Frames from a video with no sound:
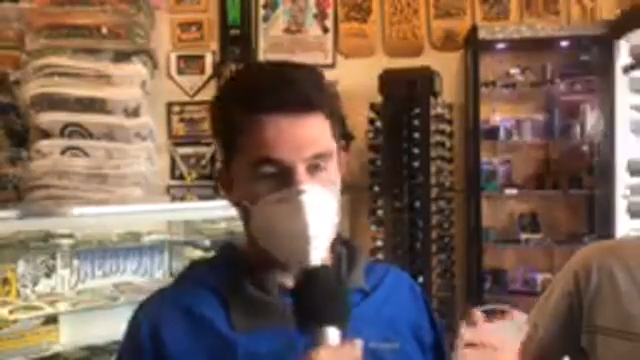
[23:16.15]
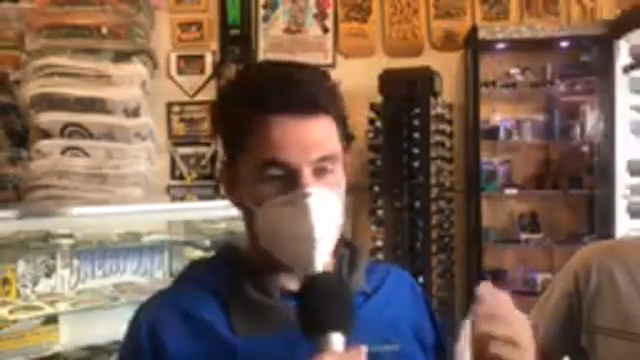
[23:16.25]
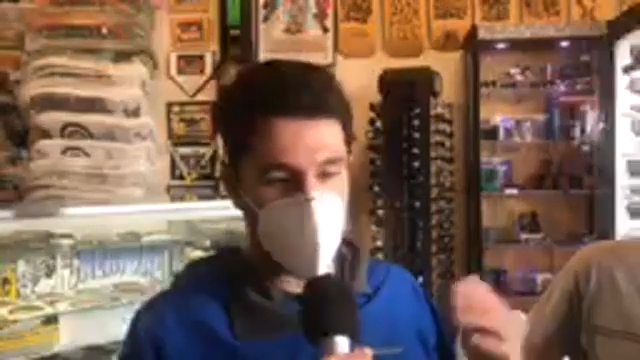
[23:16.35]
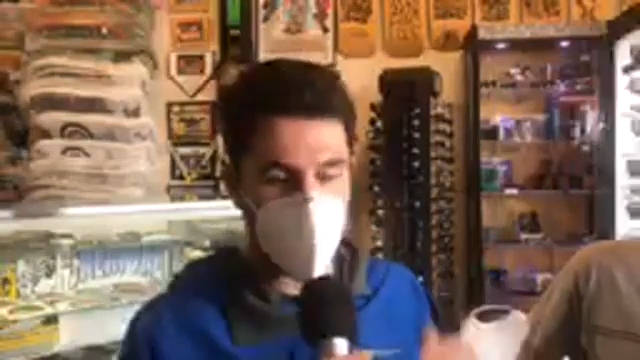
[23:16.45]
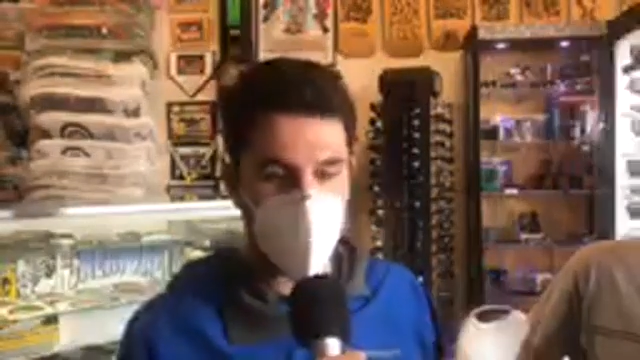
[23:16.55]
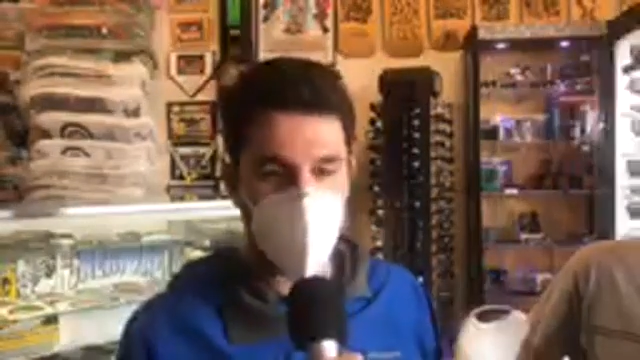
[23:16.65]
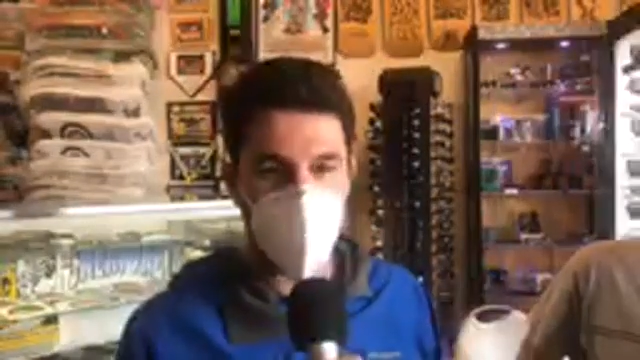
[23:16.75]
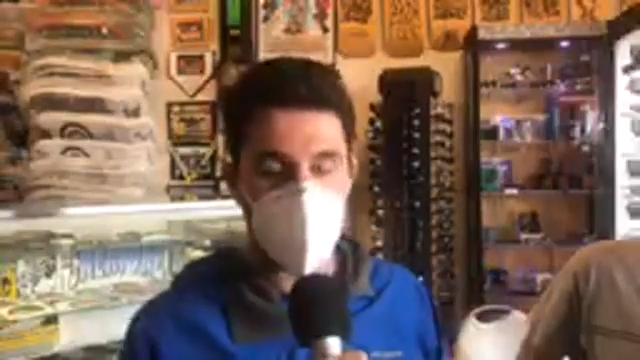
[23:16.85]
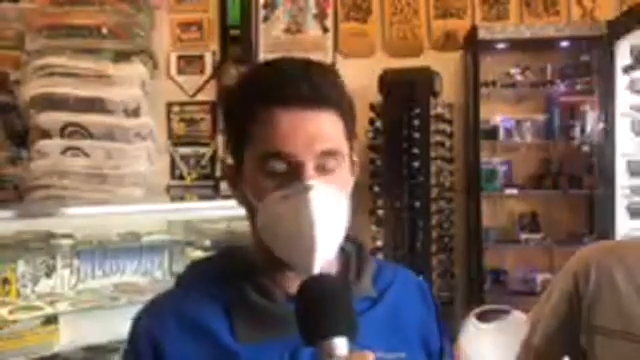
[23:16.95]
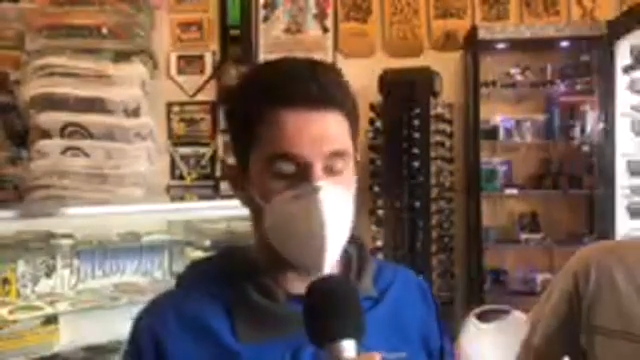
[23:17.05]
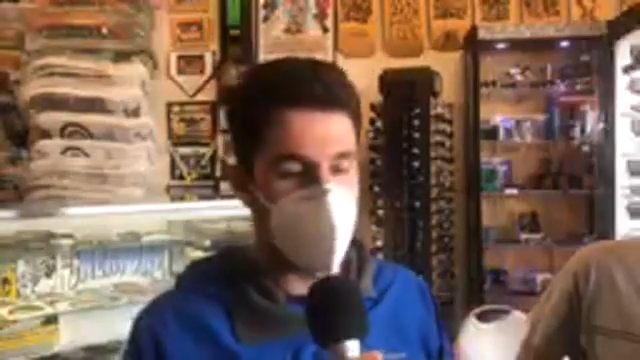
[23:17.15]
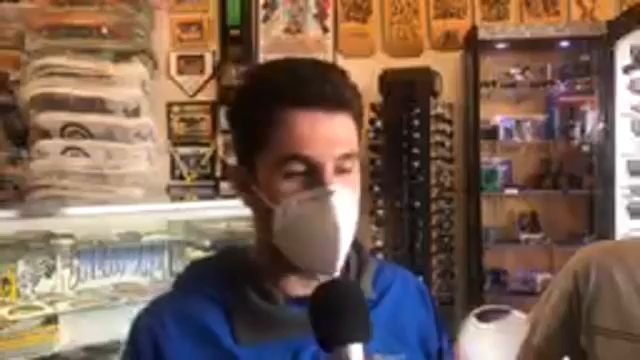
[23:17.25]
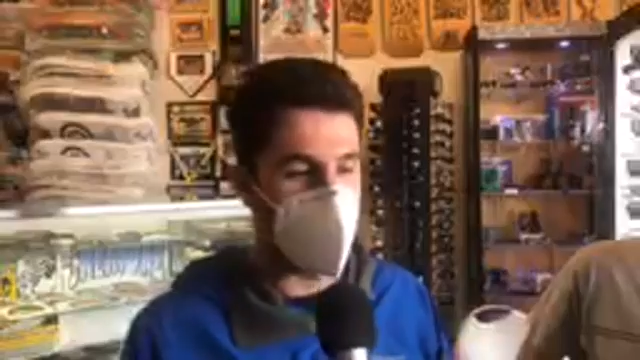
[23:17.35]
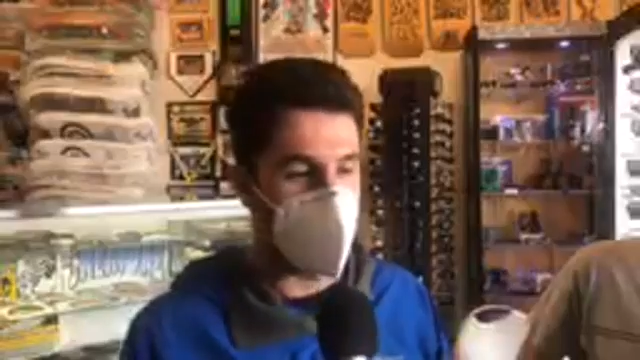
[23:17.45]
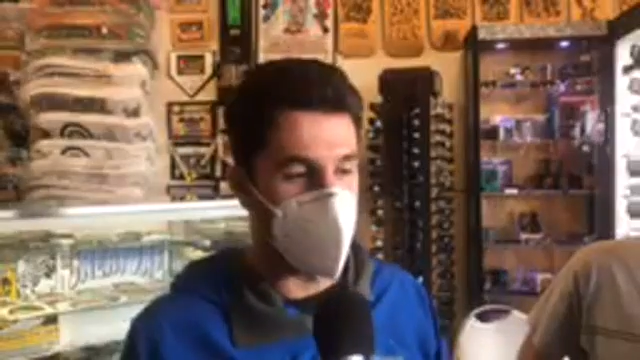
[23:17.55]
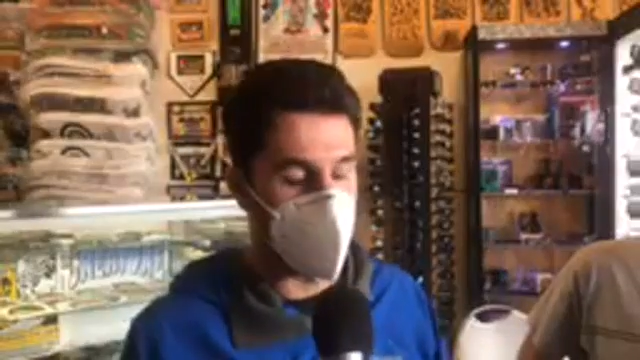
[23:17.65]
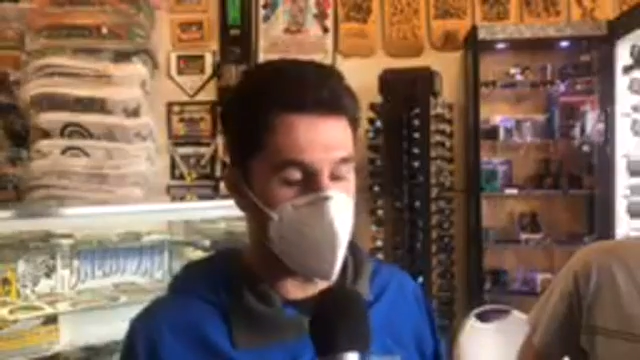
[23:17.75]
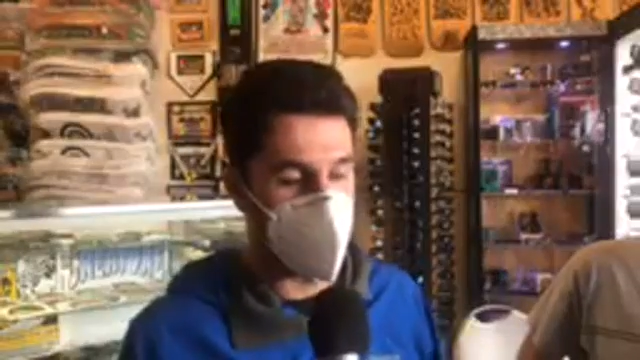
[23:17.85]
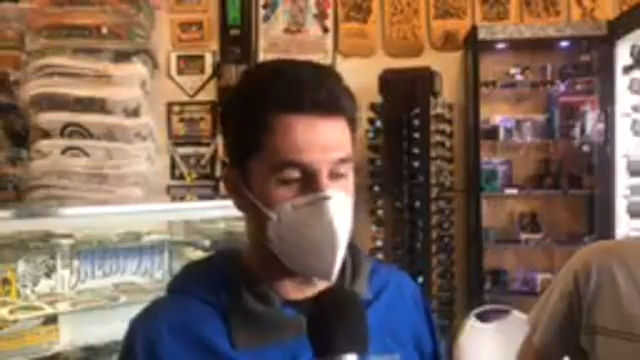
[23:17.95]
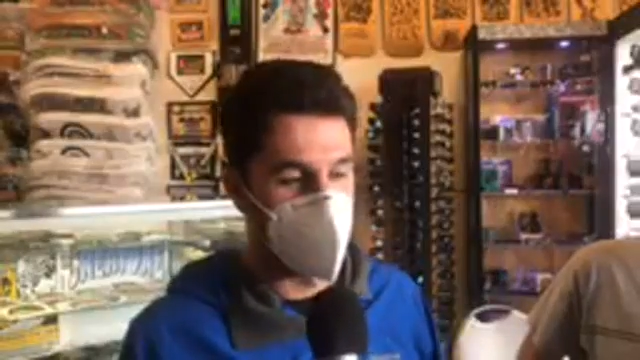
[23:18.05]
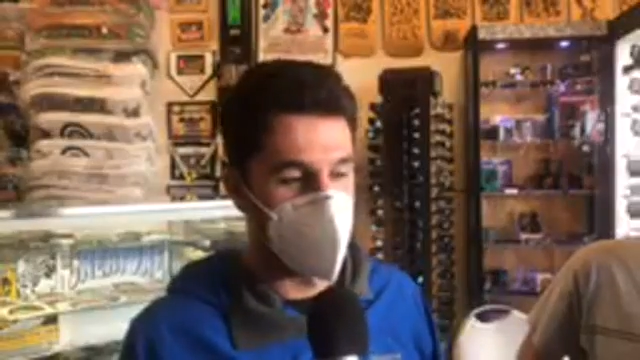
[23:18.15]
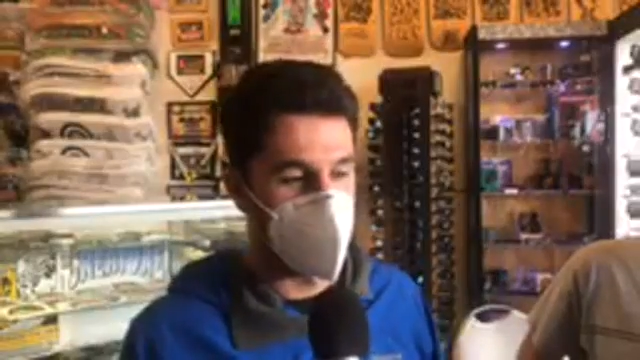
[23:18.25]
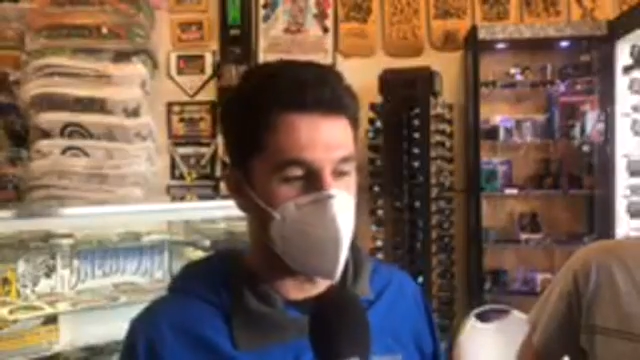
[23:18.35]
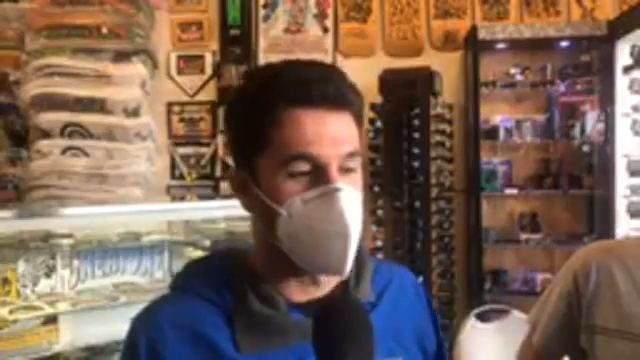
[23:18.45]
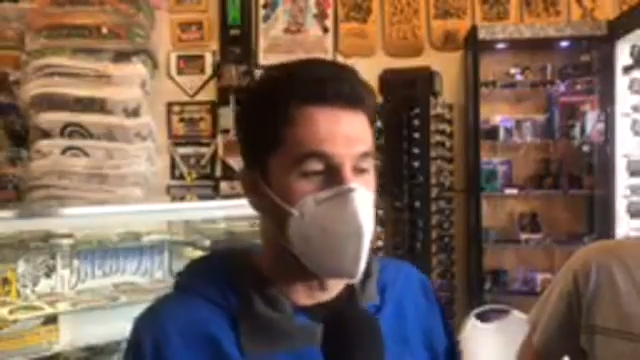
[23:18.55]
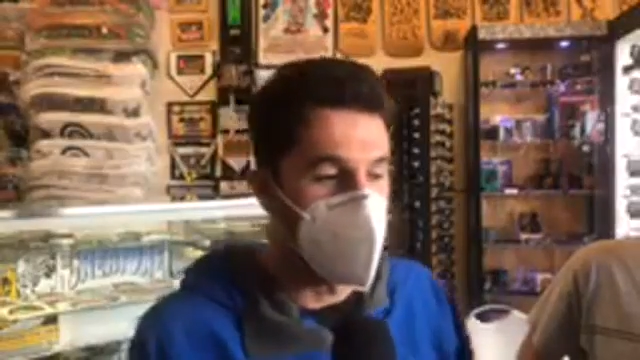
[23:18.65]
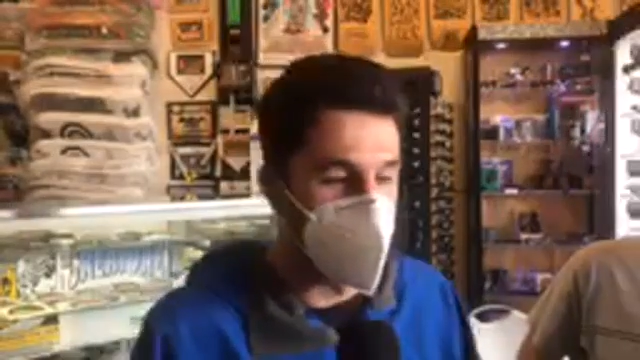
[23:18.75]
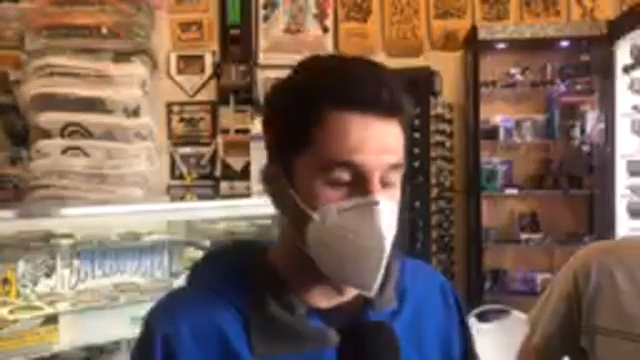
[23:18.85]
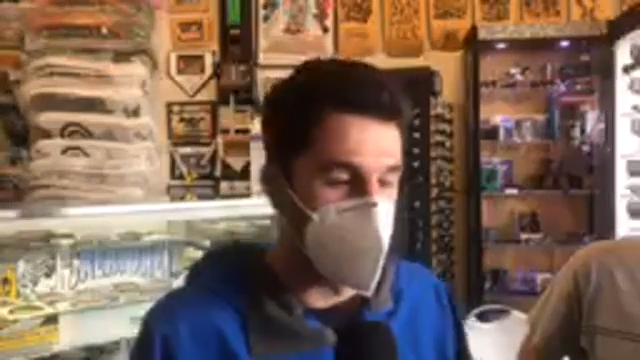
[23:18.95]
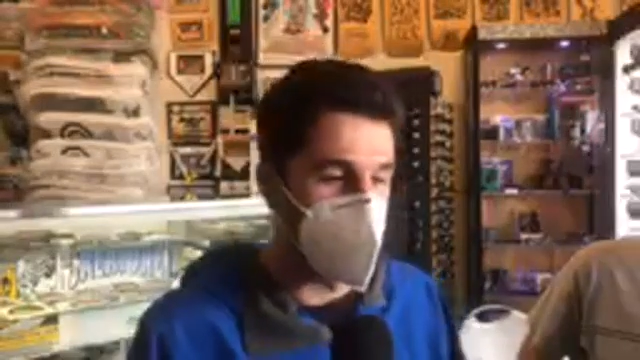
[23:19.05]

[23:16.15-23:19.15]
Yeah. But what else can I achieve with this?